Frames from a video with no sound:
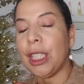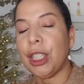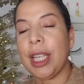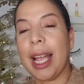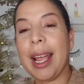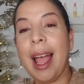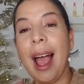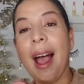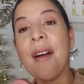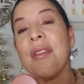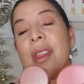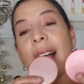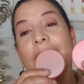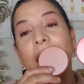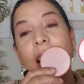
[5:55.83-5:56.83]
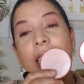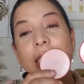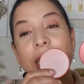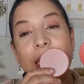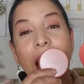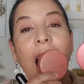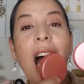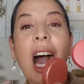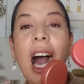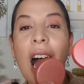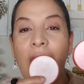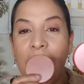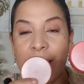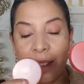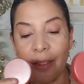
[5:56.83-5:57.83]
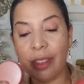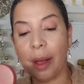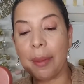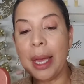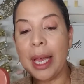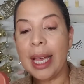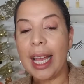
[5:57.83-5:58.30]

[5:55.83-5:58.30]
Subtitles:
They have like a ton of them.